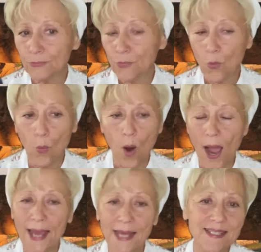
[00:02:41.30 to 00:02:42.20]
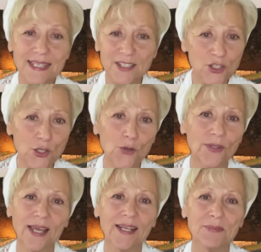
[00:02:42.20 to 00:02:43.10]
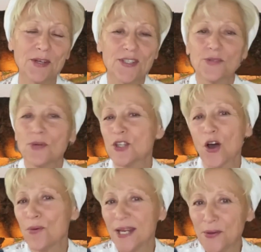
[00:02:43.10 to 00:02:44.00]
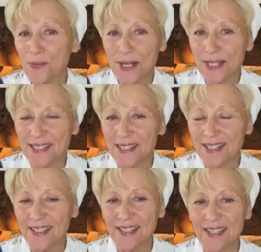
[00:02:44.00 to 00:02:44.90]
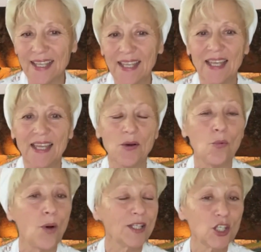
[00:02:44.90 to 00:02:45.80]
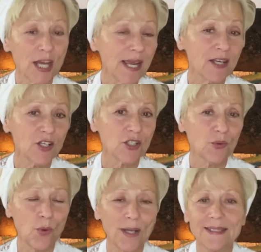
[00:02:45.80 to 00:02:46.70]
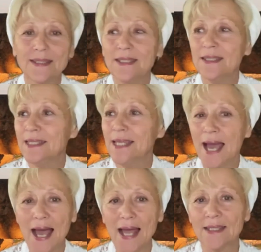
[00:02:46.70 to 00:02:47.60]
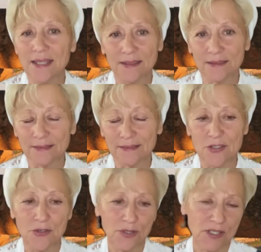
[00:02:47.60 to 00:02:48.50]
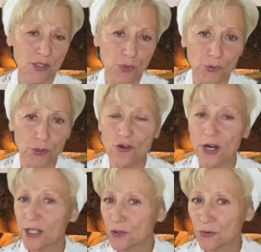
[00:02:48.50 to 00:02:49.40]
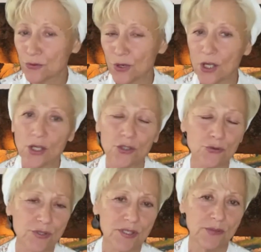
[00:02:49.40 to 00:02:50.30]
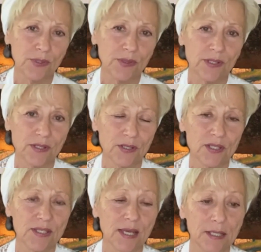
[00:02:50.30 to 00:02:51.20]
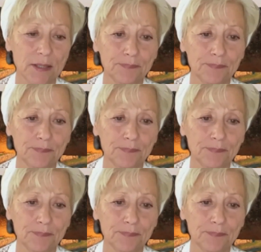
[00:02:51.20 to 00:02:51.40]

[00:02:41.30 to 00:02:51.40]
why is it new then? Because it was already written. What changed? What did he add? So this is what we're trying to see with this study.